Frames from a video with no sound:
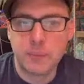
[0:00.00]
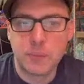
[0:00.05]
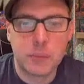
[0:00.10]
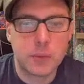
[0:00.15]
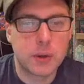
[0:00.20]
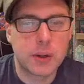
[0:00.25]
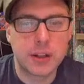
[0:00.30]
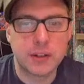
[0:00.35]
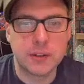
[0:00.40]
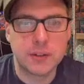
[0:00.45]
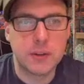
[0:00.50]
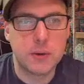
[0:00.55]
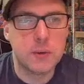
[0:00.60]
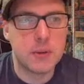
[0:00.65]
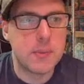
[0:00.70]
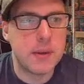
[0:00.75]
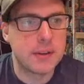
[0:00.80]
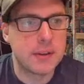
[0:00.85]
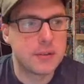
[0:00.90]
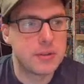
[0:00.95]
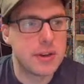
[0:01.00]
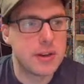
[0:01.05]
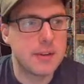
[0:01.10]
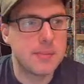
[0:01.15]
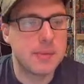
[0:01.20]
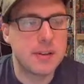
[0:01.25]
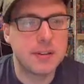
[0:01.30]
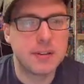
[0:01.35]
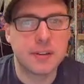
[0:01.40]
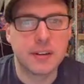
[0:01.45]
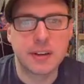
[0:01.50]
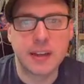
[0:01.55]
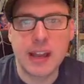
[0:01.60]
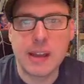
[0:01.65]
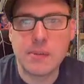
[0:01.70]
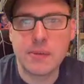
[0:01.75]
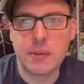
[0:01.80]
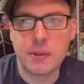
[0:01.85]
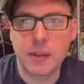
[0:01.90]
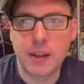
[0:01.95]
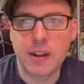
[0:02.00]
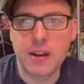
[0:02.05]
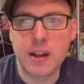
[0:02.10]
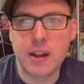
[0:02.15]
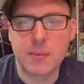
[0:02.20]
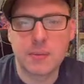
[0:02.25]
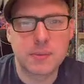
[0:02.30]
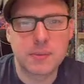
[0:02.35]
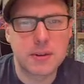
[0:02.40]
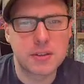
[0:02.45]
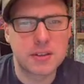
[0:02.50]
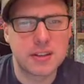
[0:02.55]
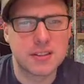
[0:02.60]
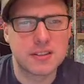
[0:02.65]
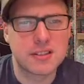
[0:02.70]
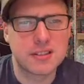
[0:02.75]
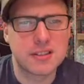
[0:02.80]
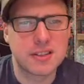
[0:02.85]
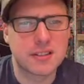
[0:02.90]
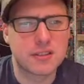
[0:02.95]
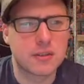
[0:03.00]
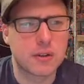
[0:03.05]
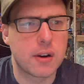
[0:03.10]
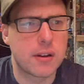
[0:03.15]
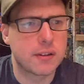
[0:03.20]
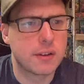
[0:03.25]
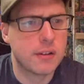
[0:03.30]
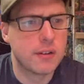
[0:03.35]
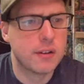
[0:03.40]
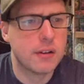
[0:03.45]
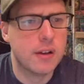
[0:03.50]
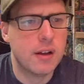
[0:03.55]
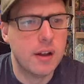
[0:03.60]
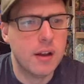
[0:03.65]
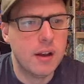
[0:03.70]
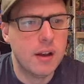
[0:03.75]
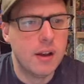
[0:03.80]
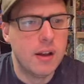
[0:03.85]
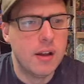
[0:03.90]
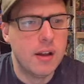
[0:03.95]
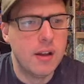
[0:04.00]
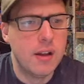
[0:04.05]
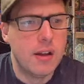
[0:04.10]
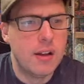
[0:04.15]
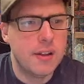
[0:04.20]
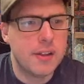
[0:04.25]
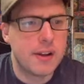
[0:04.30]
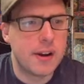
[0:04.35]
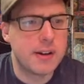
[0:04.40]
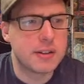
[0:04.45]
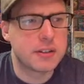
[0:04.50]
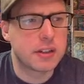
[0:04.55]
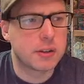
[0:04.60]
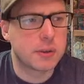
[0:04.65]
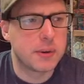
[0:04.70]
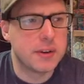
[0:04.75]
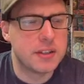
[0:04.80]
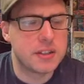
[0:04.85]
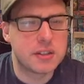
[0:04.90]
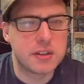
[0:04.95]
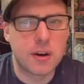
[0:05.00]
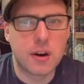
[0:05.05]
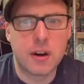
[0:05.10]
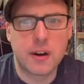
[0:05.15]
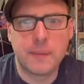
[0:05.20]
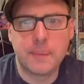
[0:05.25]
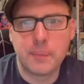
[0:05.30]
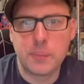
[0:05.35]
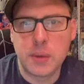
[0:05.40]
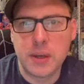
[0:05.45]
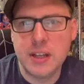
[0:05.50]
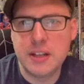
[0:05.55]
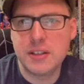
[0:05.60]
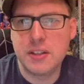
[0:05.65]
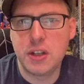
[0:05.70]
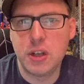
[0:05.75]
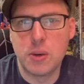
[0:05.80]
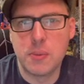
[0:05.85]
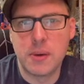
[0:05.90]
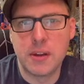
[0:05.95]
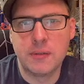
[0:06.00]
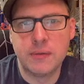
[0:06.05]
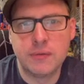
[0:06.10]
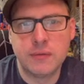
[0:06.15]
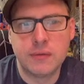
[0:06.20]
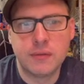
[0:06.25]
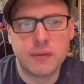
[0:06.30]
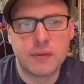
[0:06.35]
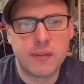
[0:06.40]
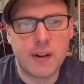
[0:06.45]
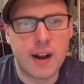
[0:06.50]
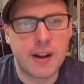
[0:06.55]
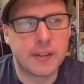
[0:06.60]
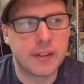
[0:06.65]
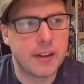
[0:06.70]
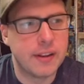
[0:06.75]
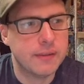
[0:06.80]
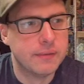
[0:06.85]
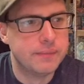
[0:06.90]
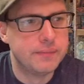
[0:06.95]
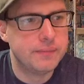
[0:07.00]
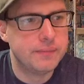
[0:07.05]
You're getting two of the best champions in the game if you land on them, especially at six stars. There's a three star. He's human, finally.